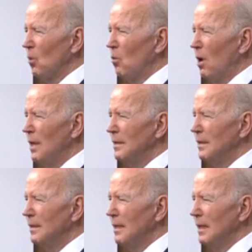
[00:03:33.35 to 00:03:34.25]

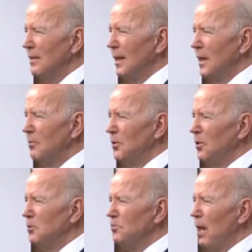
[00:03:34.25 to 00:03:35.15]
One, they can put
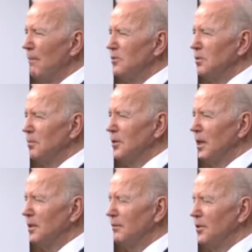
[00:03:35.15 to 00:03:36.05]
those profits to
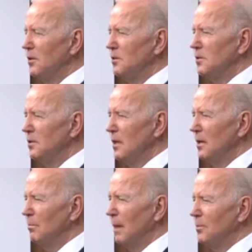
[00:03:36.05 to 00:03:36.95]
productive use
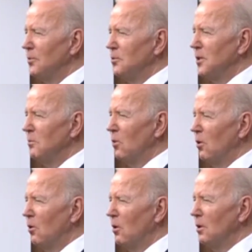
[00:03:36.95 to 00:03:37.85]
by producing
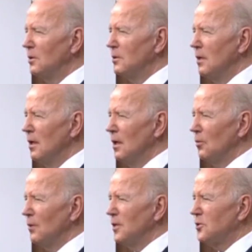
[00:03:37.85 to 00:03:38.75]
more oils,
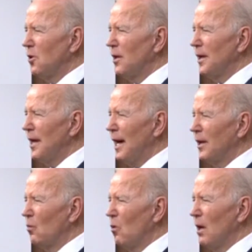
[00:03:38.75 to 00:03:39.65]
restarting
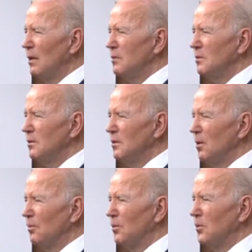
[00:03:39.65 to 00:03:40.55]
idle wells,
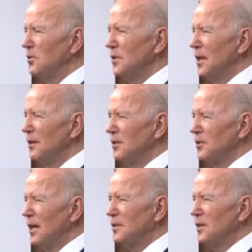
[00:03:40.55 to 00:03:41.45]
or producing on the
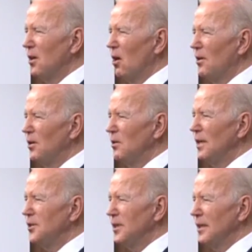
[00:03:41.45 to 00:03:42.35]
sites they already are
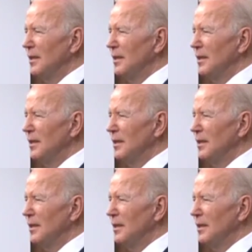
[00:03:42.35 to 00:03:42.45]
leasing,